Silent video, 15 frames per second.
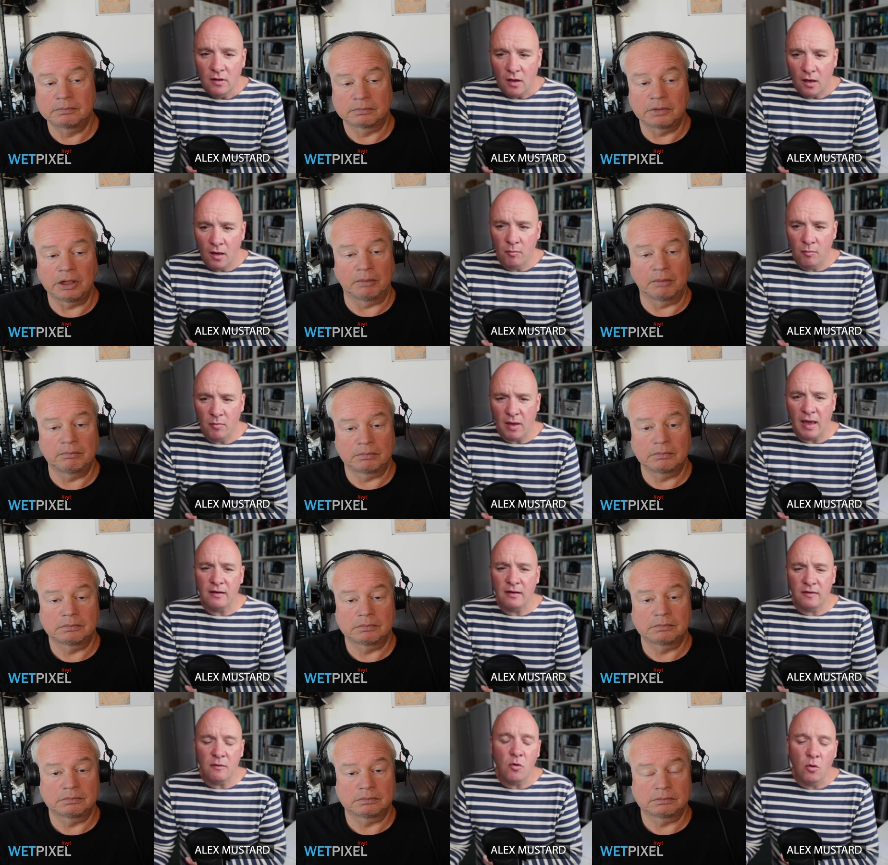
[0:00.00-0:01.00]
Speaker 1: Um,
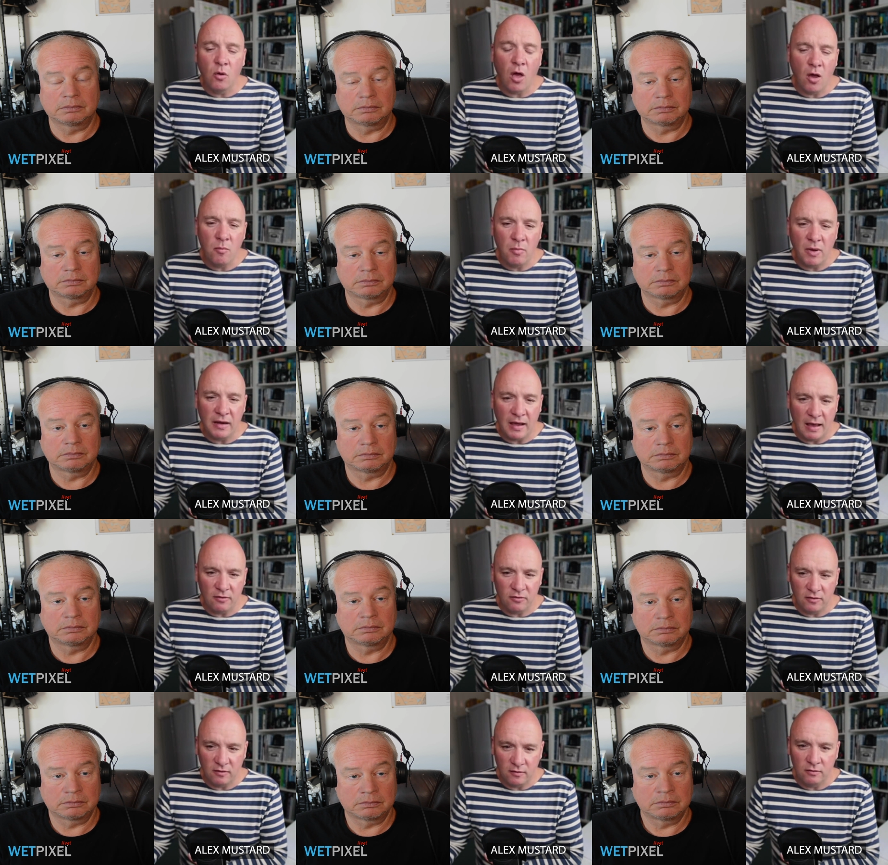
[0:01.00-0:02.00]
And they were all homemade
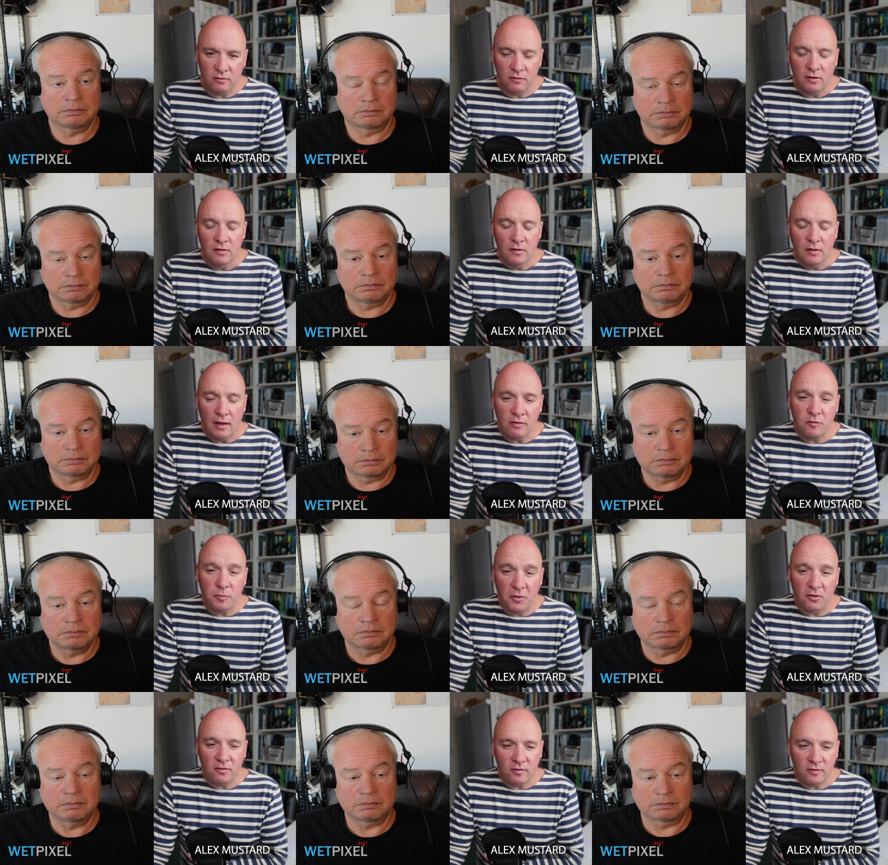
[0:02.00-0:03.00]
housings. And, and to be
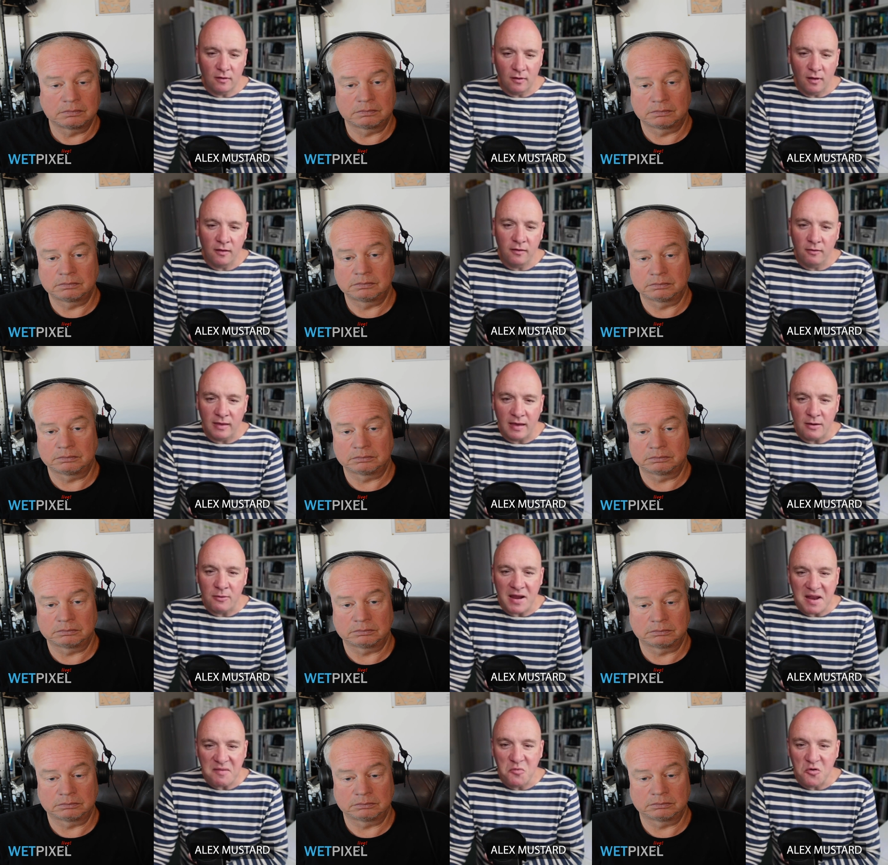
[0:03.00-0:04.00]
honest, I don't think anyone
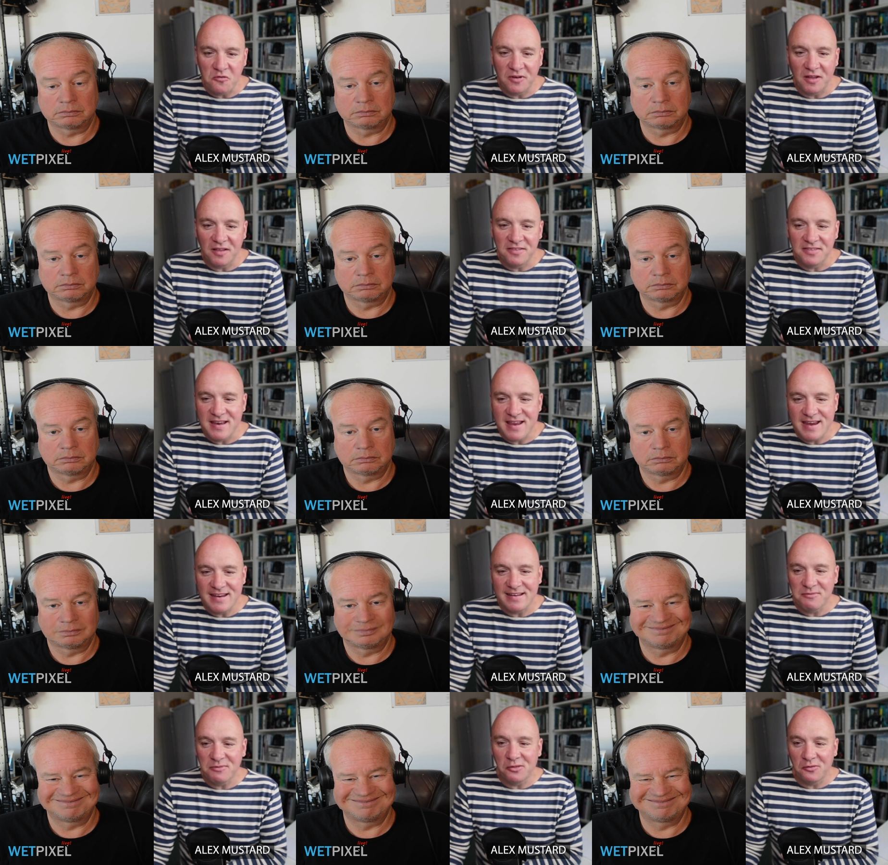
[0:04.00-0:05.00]
had more floods than he
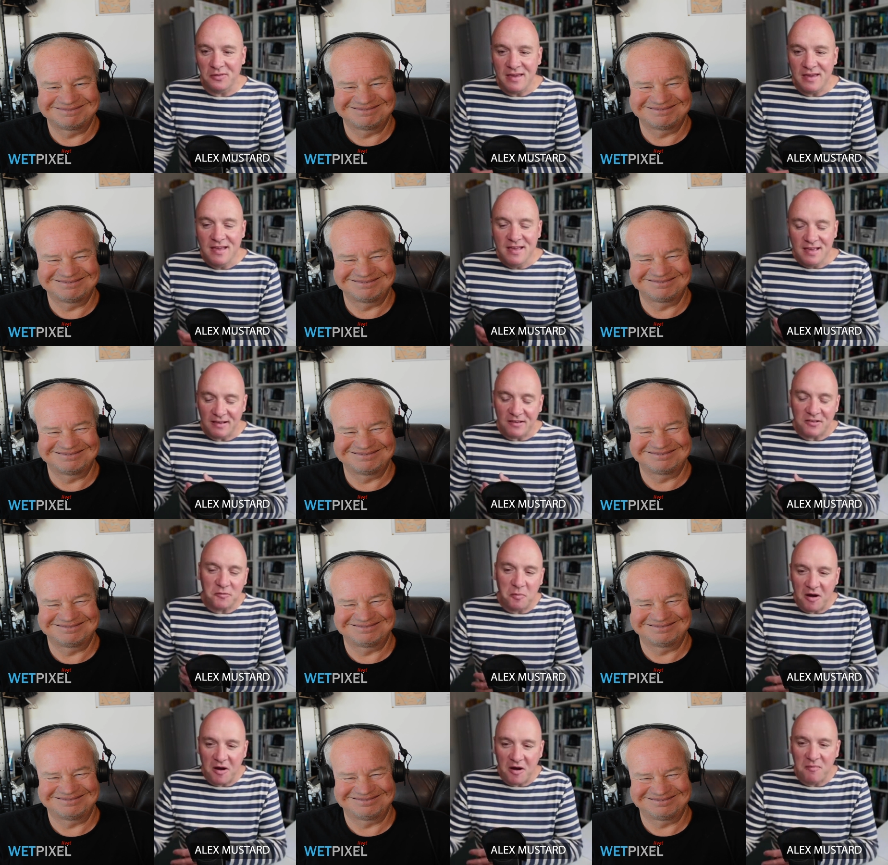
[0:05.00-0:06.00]
did with all the
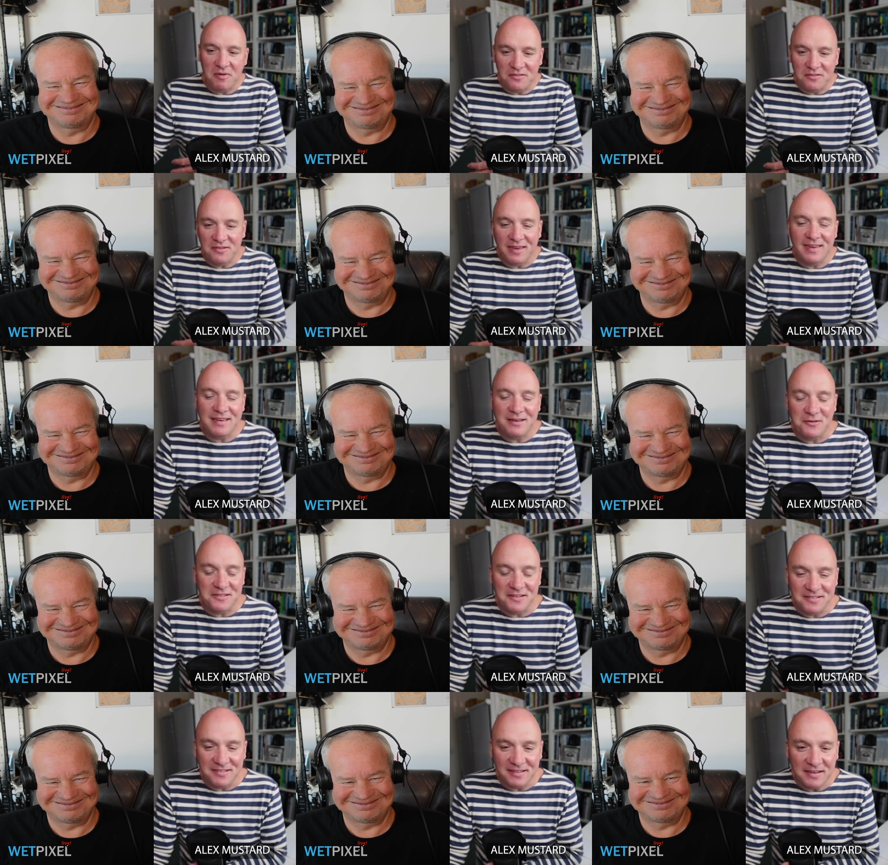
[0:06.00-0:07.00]
experimental gear he
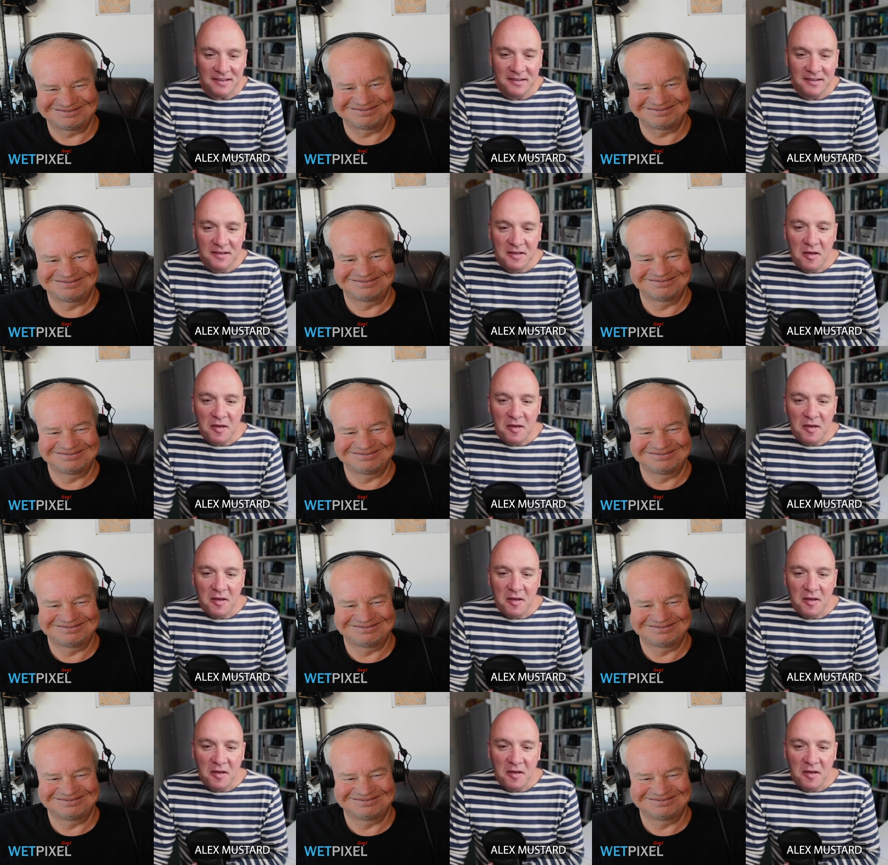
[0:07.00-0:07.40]
was using.